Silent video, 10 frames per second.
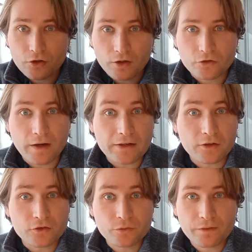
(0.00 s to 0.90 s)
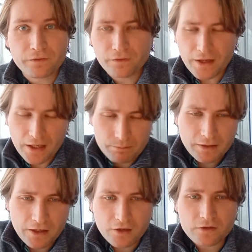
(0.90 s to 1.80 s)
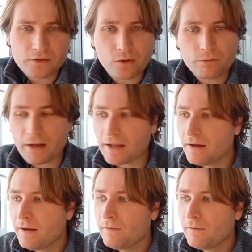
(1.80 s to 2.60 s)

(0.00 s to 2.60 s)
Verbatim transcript: attract our twin flame, get our soulmate.